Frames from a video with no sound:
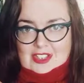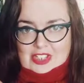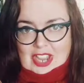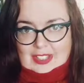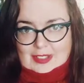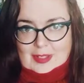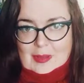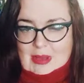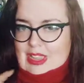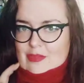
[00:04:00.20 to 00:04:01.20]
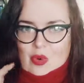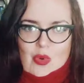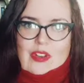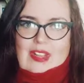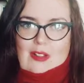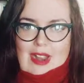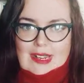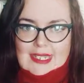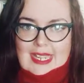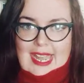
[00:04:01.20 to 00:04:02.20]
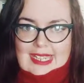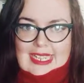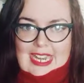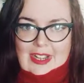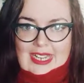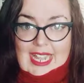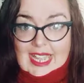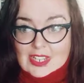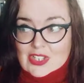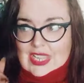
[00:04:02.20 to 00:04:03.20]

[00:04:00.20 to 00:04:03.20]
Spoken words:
child might have already cracked it at that early age